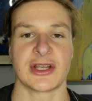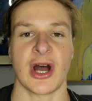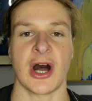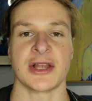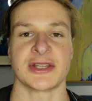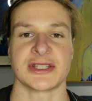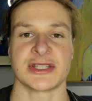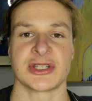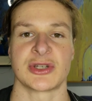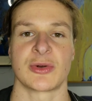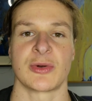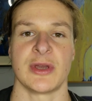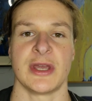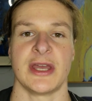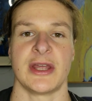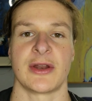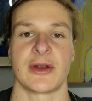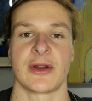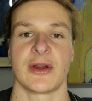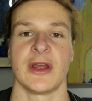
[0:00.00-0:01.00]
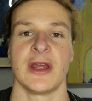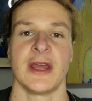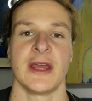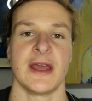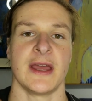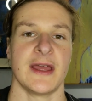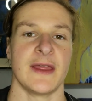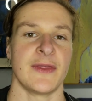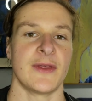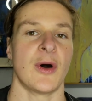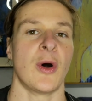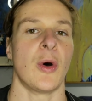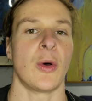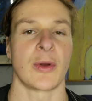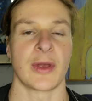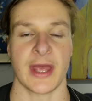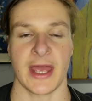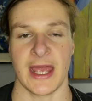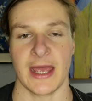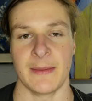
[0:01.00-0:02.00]
content creator in the
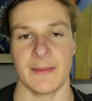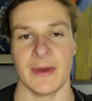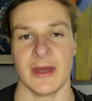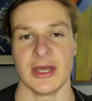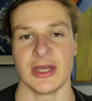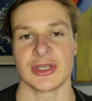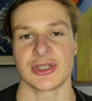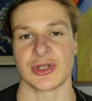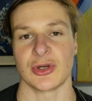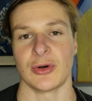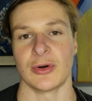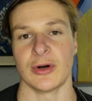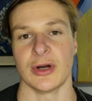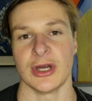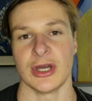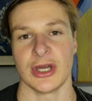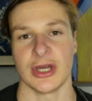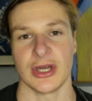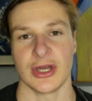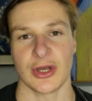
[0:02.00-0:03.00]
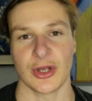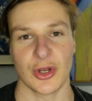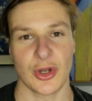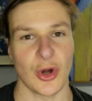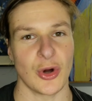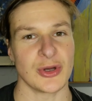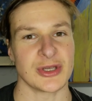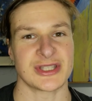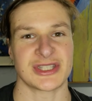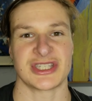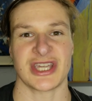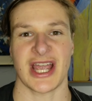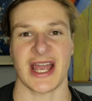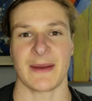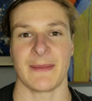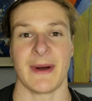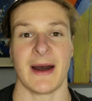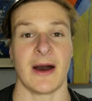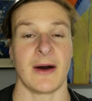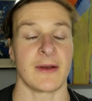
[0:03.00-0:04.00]
whole game. So go
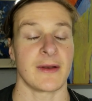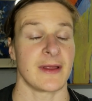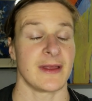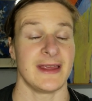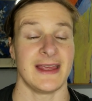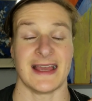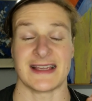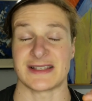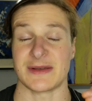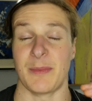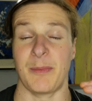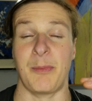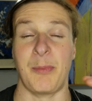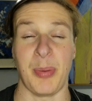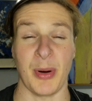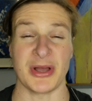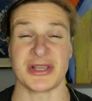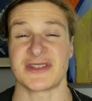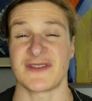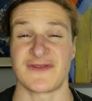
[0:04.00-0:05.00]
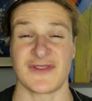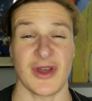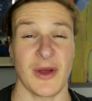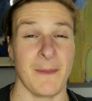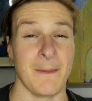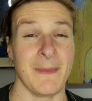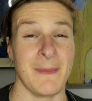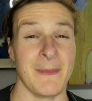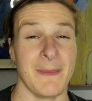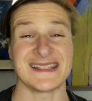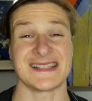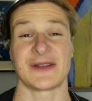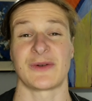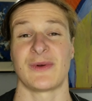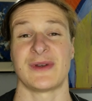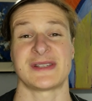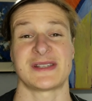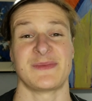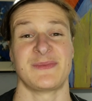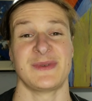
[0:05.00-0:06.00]
check him out. He has a bunch of
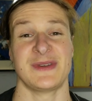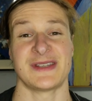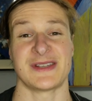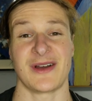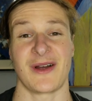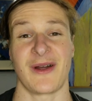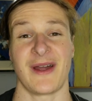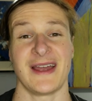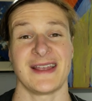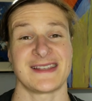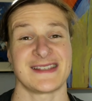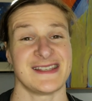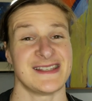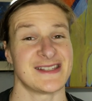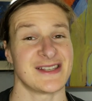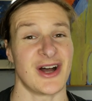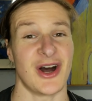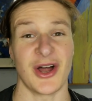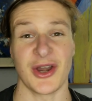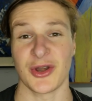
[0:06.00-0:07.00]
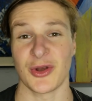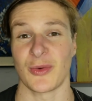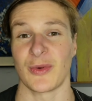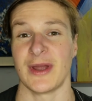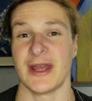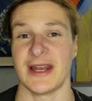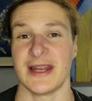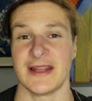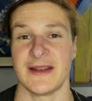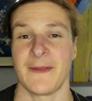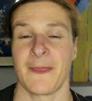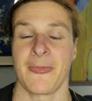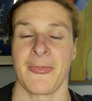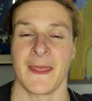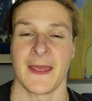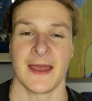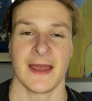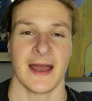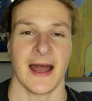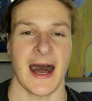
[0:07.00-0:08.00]
amazing recipes, all right? He's underrated.
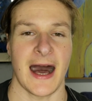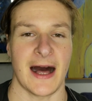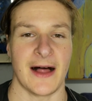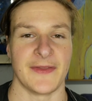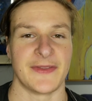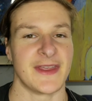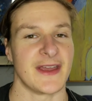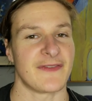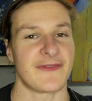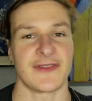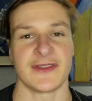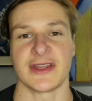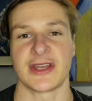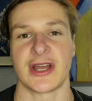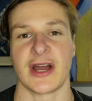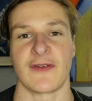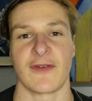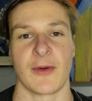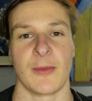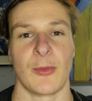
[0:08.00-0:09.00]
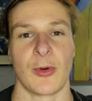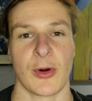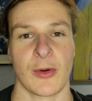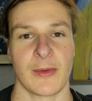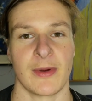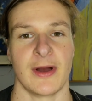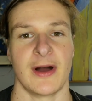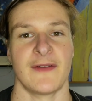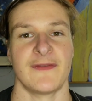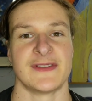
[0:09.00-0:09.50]
I'll definitely cover more